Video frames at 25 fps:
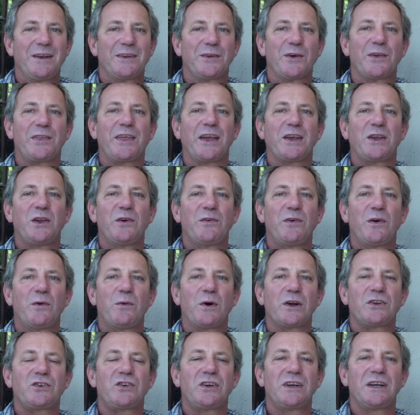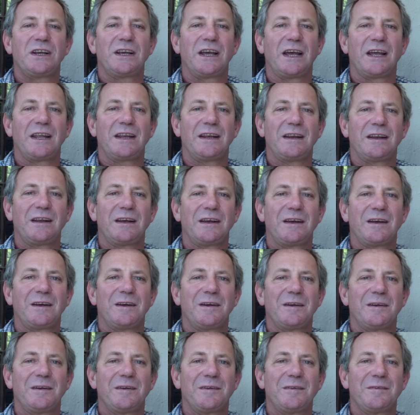But thank you for watching, and
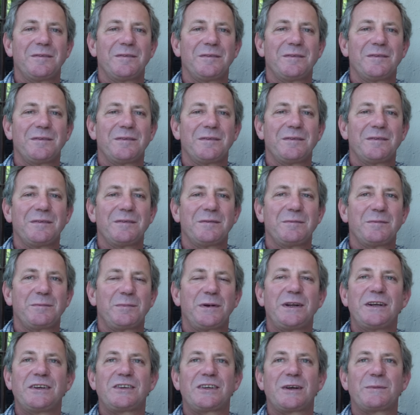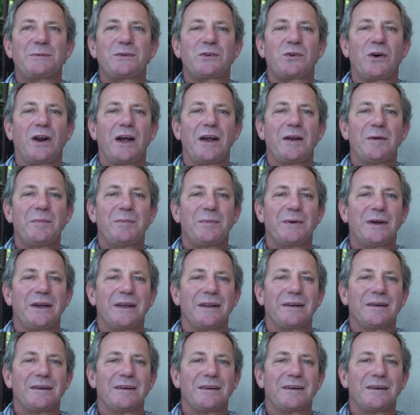please subscribe,
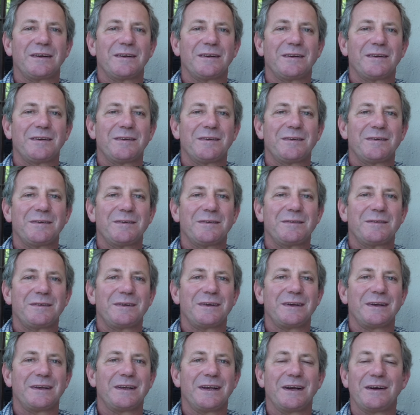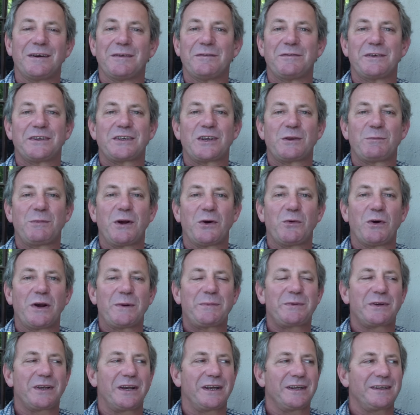and yeah, visit my
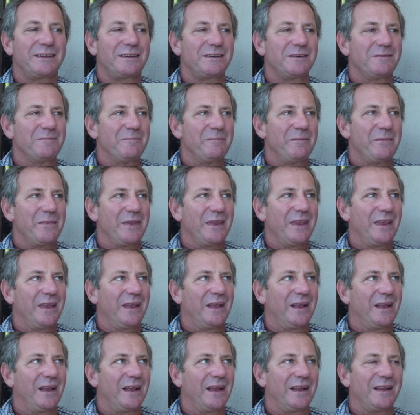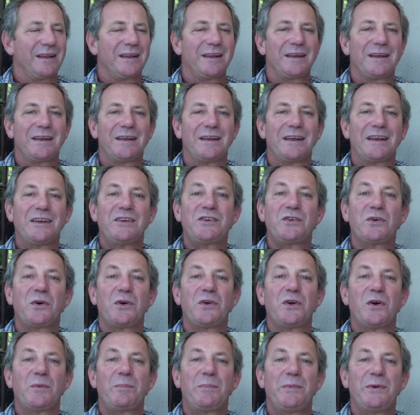website, and
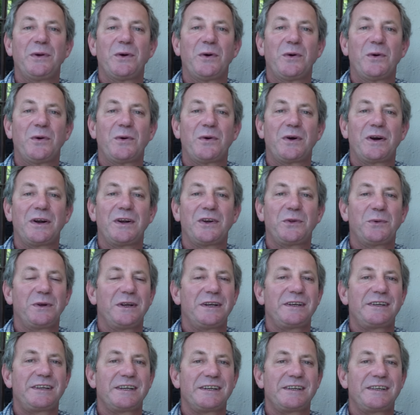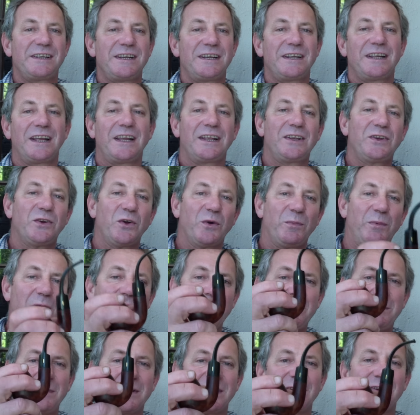enjoy your 2016 and your
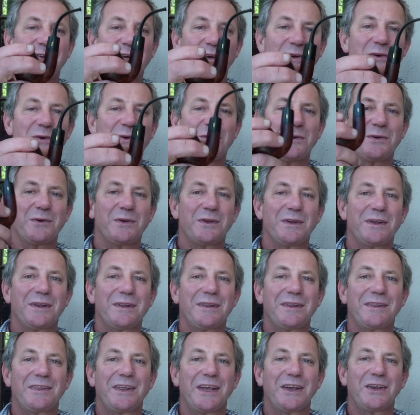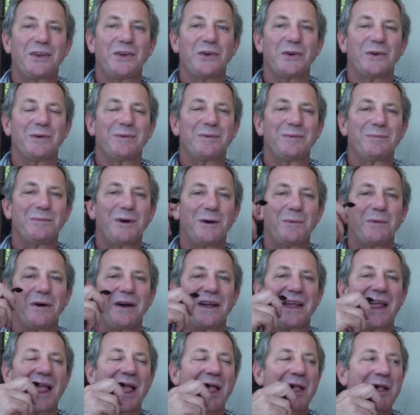piping. So thank you.
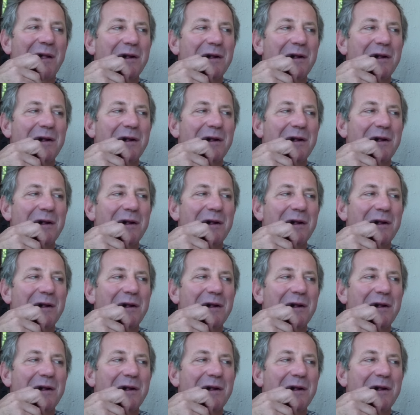Bye-bye.